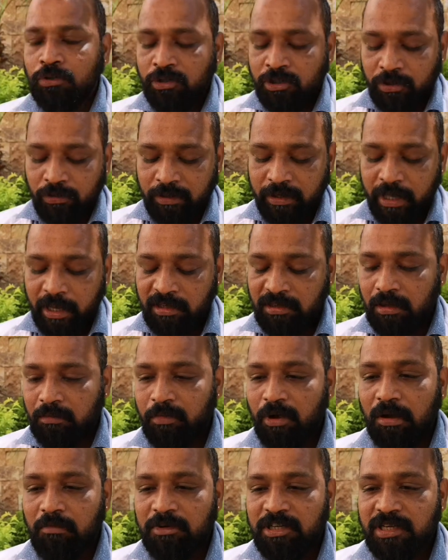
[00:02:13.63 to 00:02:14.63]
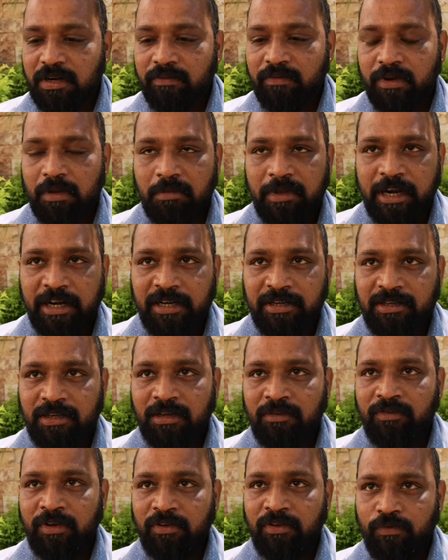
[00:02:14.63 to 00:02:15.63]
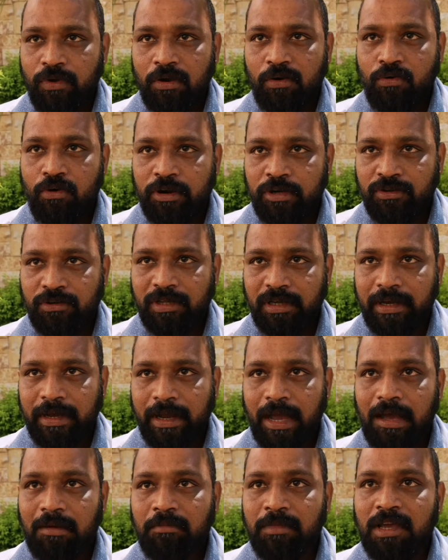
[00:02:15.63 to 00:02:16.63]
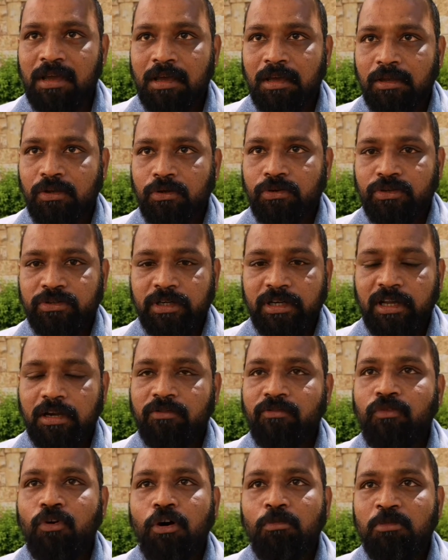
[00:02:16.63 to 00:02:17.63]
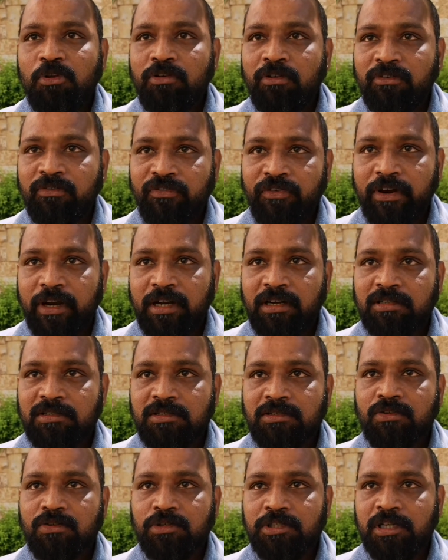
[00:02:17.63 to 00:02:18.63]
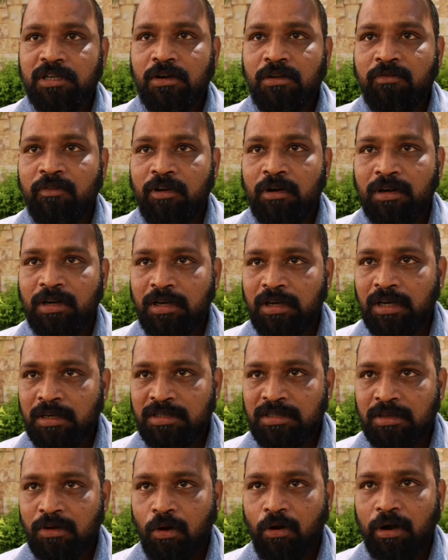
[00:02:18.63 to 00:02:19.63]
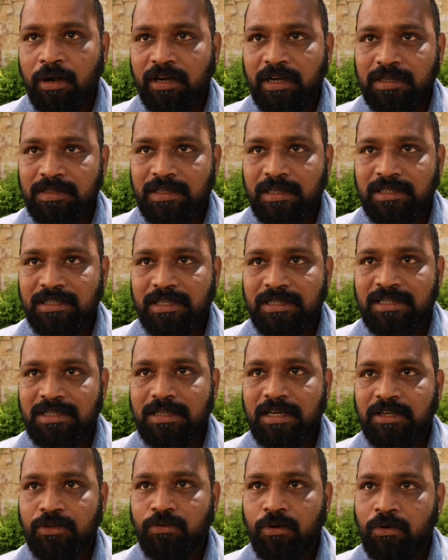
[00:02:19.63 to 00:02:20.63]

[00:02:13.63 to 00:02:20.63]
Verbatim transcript: You should take the permission from the editor. If you are going to the camp, you should inform your friends, social workers, organizations that you